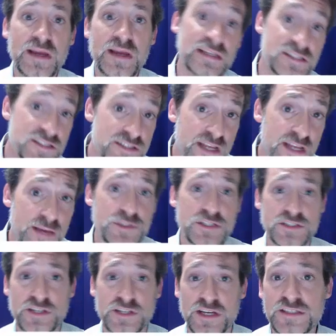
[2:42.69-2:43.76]
As its name
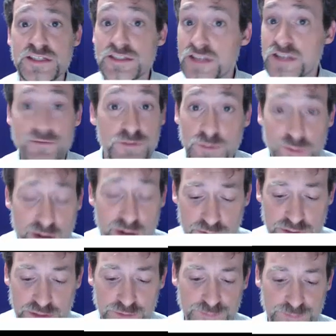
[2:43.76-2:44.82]
suggests, it's not from around
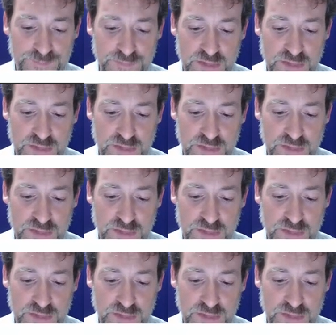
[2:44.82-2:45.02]
here.